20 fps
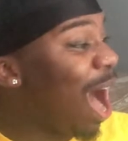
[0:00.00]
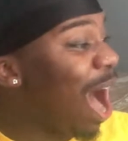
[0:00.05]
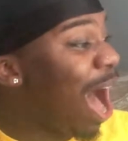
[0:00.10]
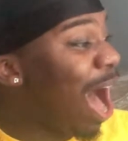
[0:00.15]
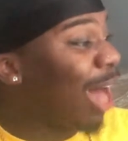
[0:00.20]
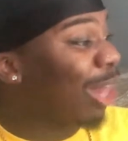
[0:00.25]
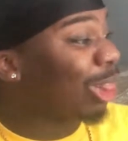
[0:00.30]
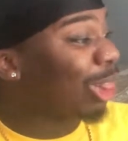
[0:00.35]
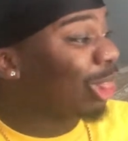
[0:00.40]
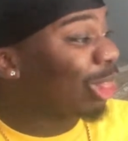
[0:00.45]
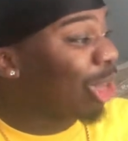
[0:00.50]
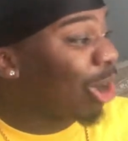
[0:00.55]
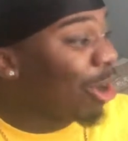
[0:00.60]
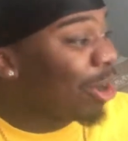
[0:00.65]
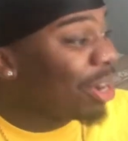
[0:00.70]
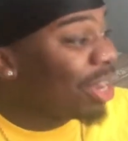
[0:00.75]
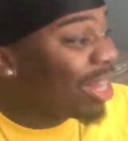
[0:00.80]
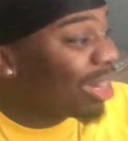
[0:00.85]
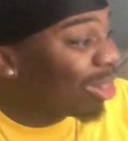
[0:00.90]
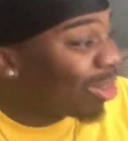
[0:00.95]
a
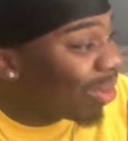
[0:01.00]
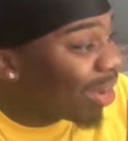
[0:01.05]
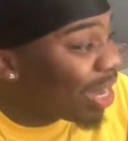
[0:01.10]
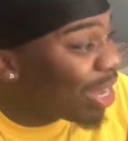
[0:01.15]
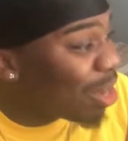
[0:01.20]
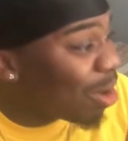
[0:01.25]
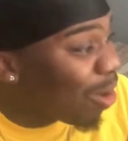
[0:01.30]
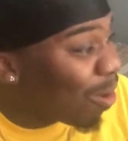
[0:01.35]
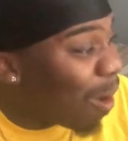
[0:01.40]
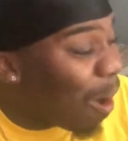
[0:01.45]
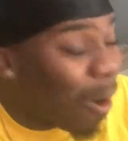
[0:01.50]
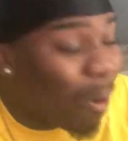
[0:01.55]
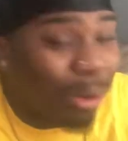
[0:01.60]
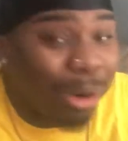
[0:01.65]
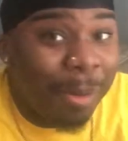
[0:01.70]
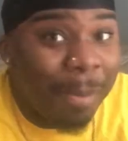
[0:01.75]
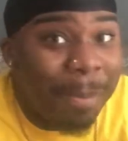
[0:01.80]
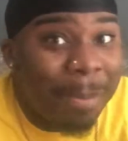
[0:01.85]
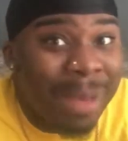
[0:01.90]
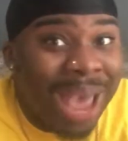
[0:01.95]

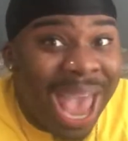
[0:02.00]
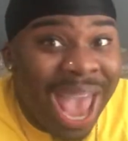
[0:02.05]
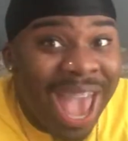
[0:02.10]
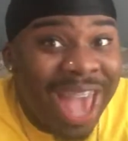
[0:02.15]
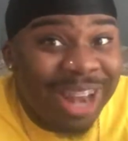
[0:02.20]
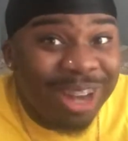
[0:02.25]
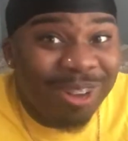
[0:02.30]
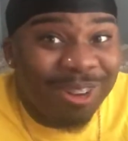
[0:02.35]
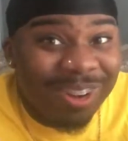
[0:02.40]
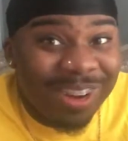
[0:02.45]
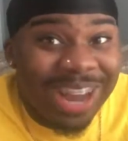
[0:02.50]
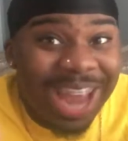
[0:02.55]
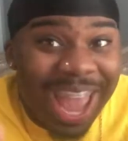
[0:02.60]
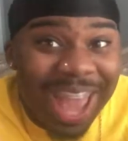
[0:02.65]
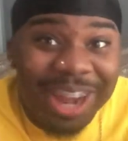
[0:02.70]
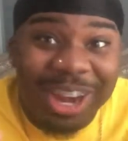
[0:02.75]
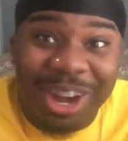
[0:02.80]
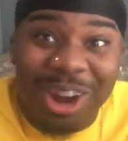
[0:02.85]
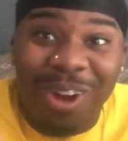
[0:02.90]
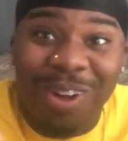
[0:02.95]
33-year-old man
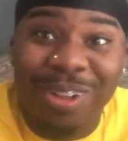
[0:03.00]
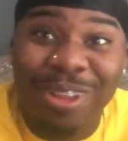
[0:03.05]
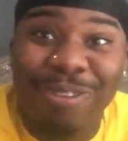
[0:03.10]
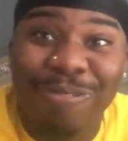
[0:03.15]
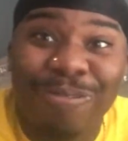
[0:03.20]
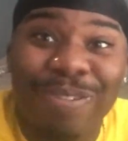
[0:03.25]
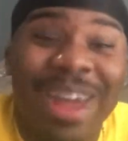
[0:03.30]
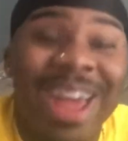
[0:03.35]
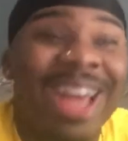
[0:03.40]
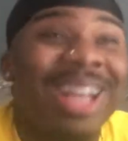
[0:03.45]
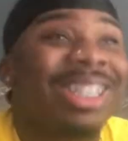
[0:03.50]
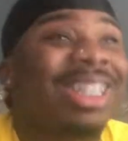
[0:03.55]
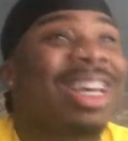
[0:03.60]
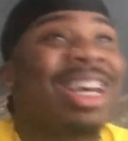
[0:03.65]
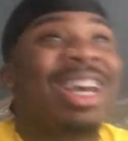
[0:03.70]
created OnlyFans?